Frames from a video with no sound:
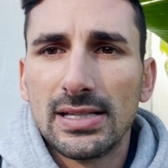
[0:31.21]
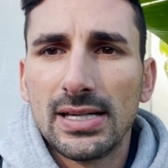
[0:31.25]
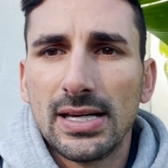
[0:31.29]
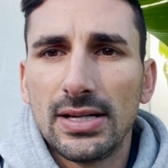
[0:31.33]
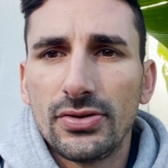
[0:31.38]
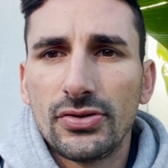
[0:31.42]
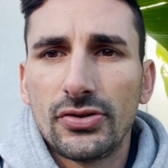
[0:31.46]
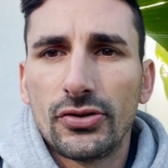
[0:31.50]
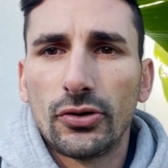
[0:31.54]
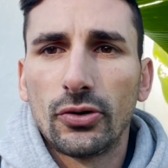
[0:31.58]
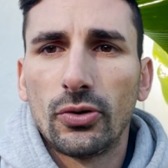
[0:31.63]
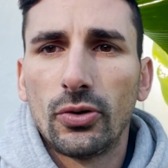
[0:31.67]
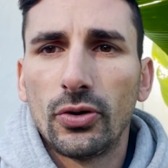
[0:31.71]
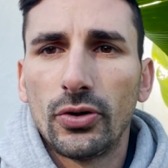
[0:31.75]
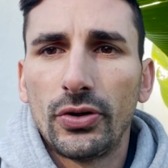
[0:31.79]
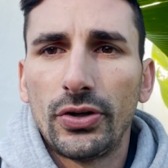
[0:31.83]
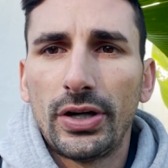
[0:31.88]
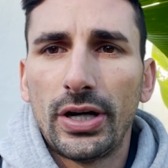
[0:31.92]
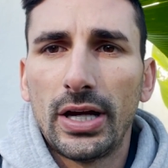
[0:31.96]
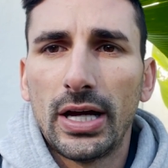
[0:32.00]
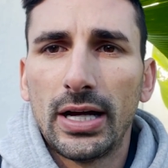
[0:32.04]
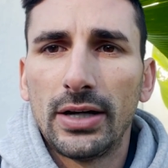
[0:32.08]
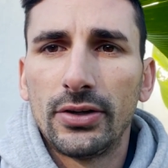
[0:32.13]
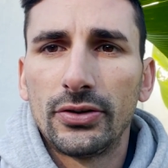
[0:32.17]
He's
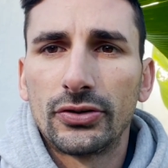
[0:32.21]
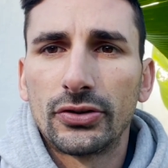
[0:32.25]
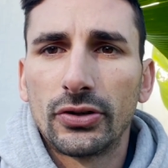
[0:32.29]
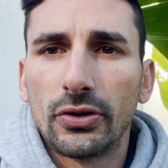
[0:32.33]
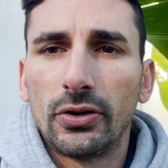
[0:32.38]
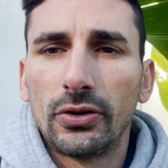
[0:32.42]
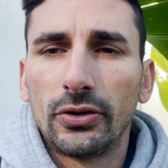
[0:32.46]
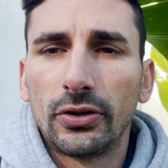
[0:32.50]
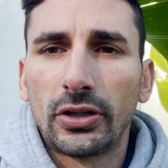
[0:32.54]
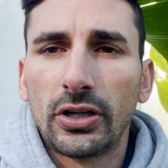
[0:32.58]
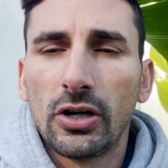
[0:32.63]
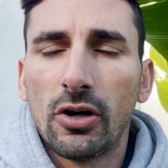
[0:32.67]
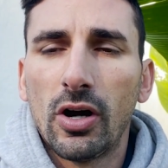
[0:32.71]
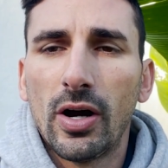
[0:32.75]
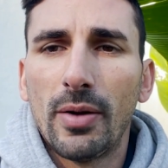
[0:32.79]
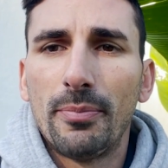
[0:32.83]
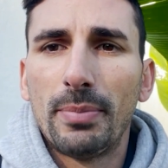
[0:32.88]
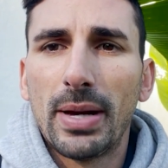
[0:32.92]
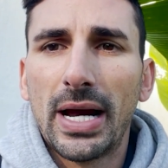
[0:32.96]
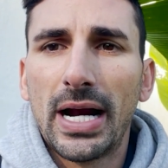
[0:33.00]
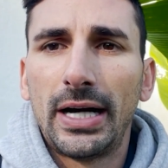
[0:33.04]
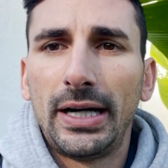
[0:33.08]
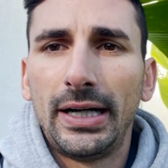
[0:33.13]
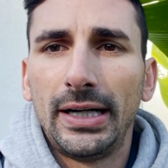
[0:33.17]
drawn uh, drawn a kind
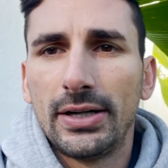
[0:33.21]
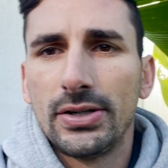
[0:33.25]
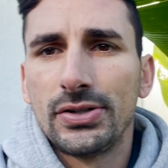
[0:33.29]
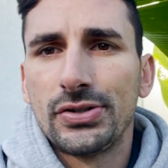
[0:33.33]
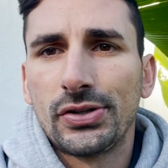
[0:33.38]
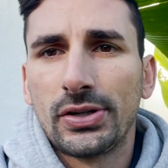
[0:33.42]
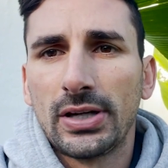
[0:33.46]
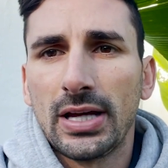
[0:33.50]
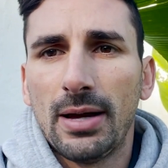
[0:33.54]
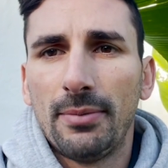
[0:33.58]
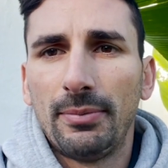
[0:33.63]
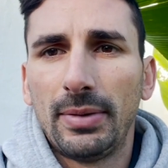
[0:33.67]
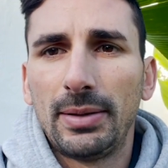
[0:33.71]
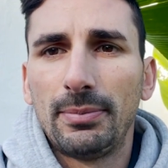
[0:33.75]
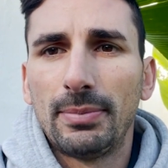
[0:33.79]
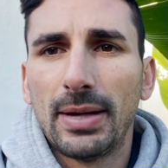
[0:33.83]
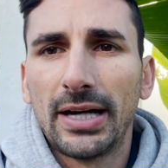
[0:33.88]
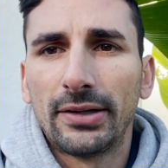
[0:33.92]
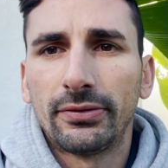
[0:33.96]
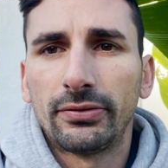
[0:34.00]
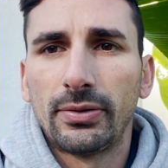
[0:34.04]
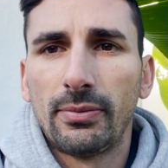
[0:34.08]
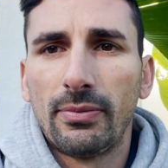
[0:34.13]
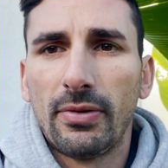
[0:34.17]
barriers coming
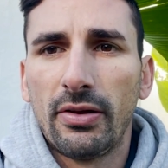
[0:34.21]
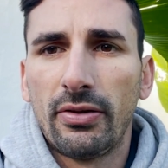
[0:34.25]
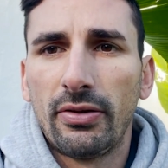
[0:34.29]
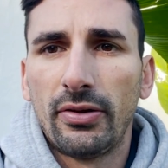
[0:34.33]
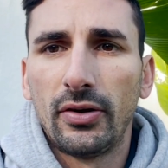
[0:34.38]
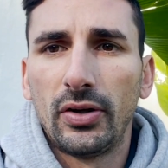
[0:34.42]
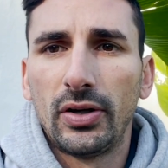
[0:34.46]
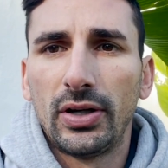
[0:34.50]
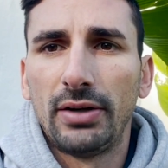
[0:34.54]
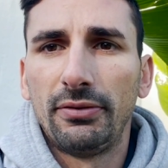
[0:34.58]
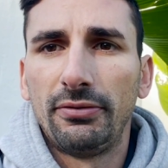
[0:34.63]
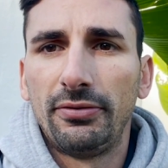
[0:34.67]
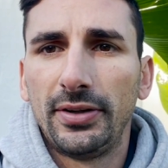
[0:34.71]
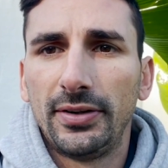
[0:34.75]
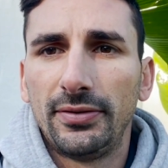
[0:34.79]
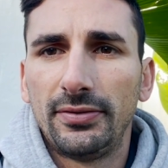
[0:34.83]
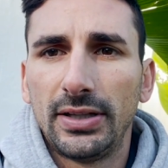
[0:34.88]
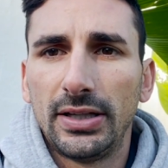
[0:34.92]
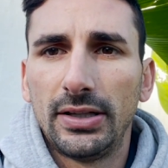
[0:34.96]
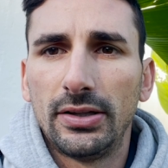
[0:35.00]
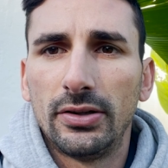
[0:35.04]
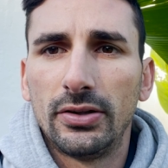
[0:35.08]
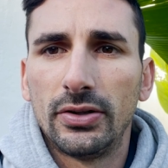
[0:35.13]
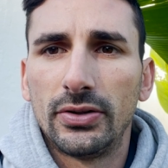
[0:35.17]
back from the
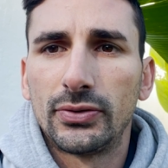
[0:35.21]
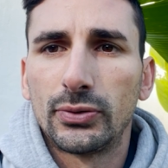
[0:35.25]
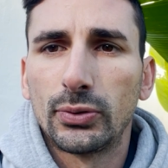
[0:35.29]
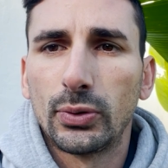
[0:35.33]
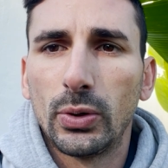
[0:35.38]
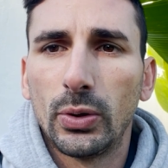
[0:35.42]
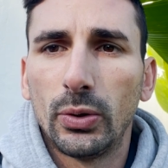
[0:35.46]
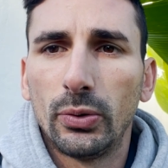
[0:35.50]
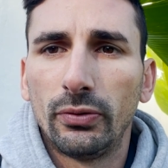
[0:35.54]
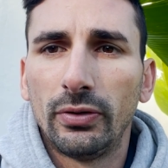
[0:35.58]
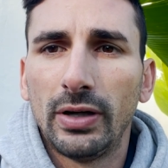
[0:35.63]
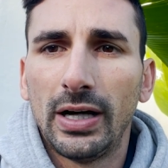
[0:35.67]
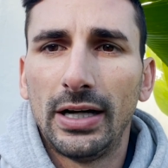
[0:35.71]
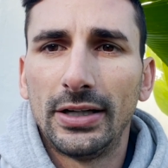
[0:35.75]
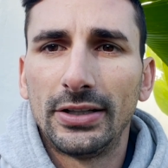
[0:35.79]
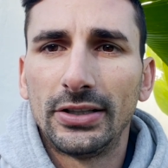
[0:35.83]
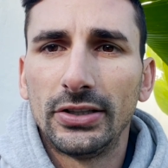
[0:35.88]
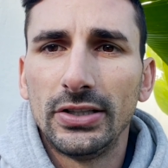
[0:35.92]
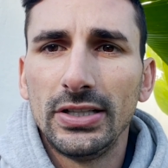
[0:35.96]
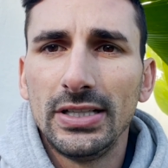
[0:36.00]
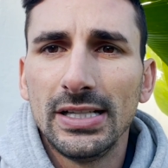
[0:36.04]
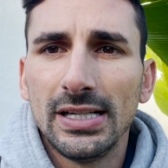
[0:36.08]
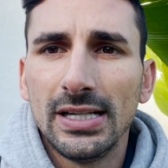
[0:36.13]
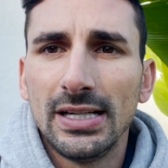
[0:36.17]
1350 to the
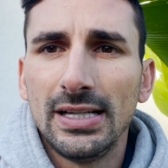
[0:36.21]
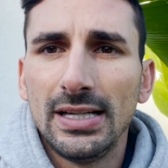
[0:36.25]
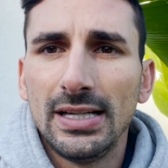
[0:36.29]
1200. Uh,